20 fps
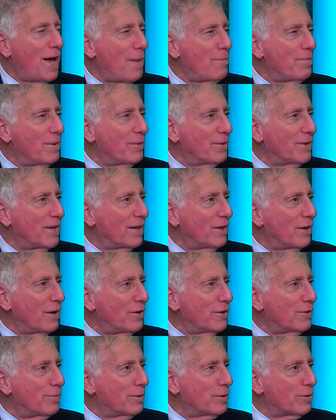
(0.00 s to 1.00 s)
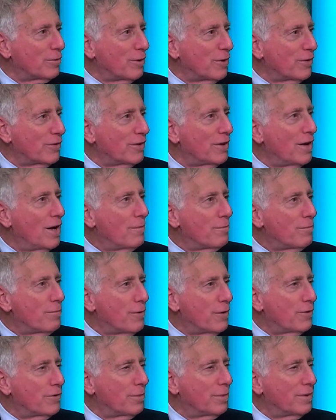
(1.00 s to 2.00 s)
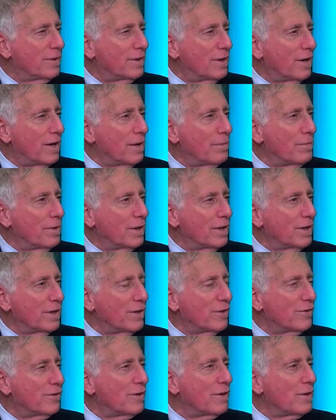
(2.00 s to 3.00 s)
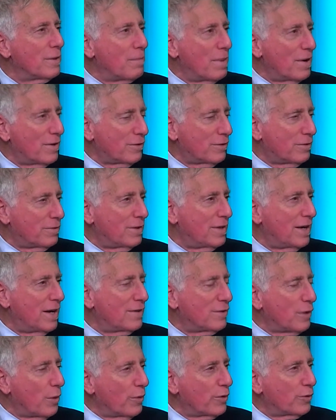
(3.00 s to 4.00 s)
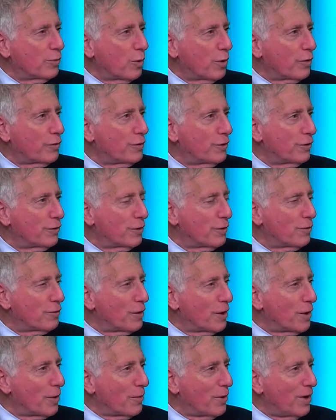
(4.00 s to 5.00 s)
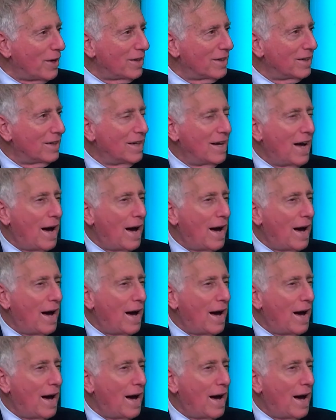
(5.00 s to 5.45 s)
happy when that line has been crossed. Plausible deniability is the best and has always worked for Israel very well.